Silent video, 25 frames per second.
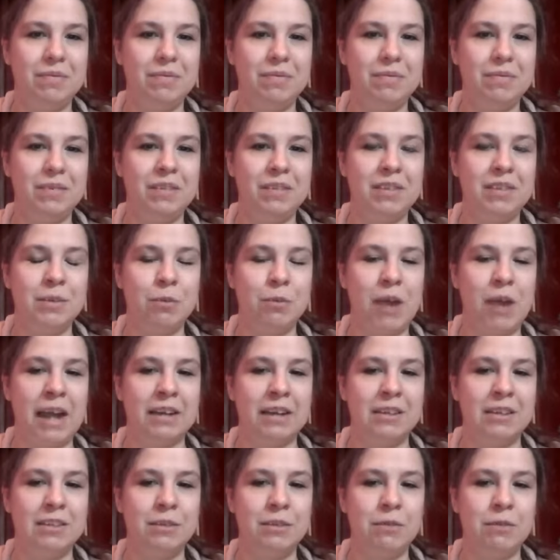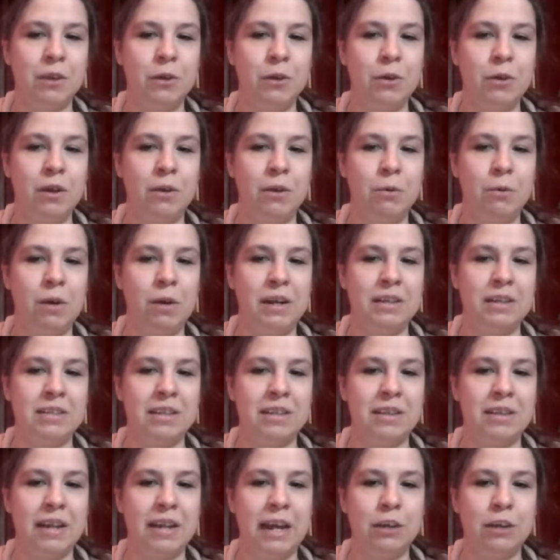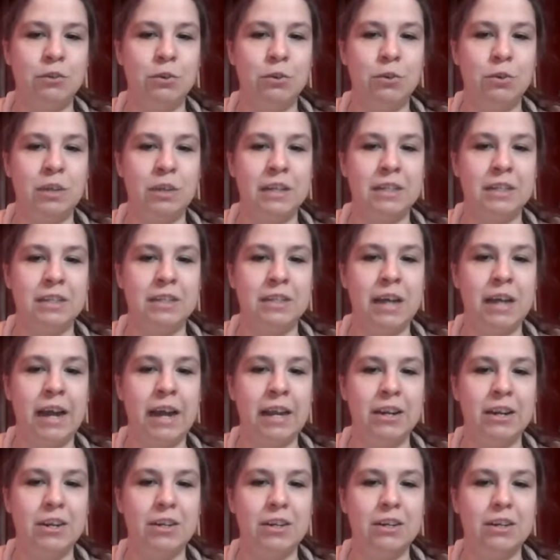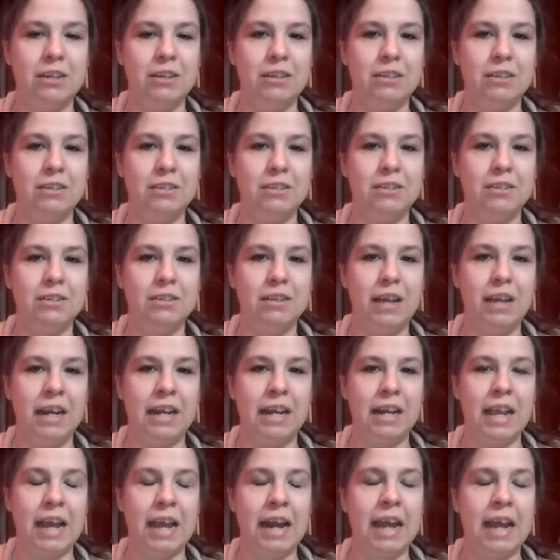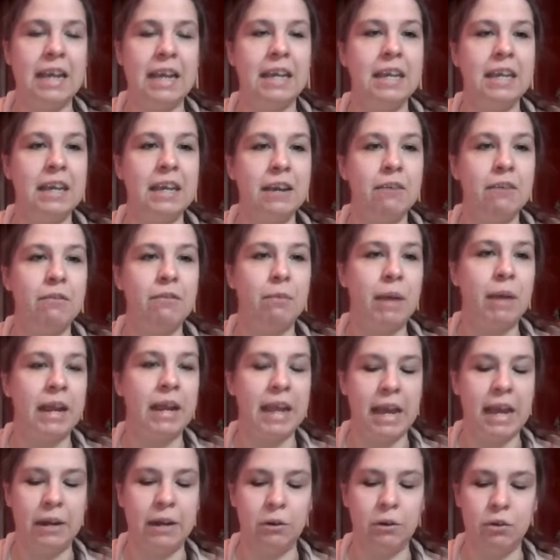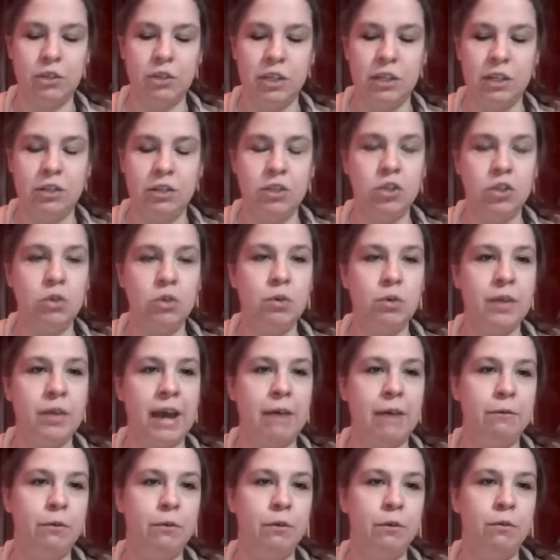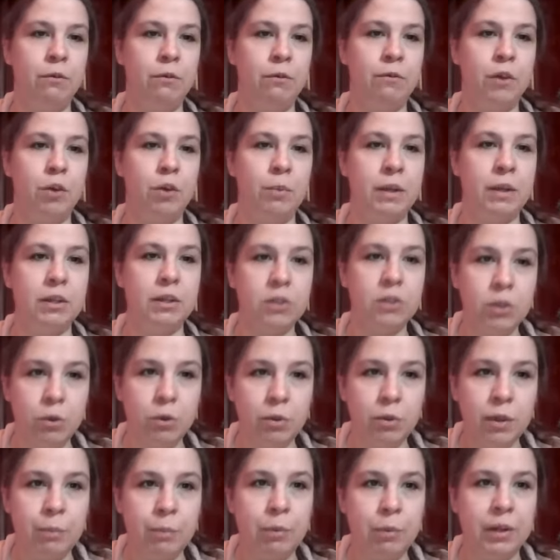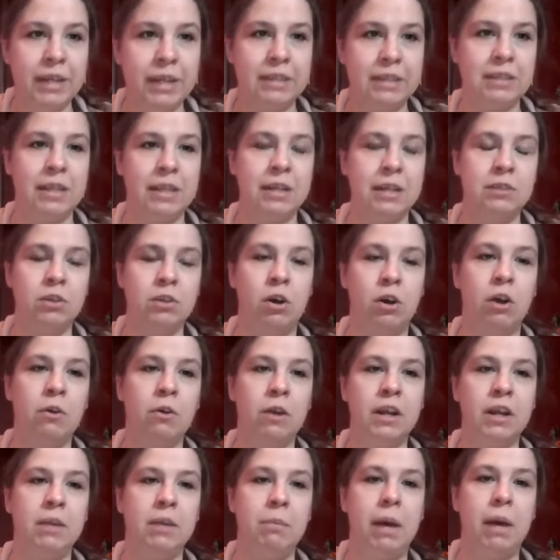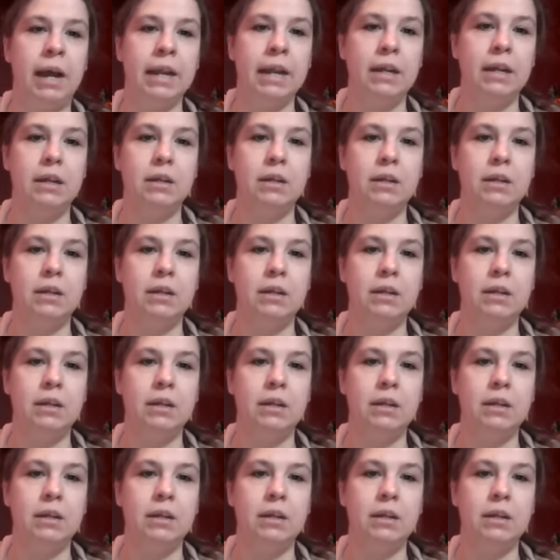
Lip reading: It's the practice of yoga. What is it that I truly desire? And can I give my energy to that fulfillment, to the bliss that is already mine?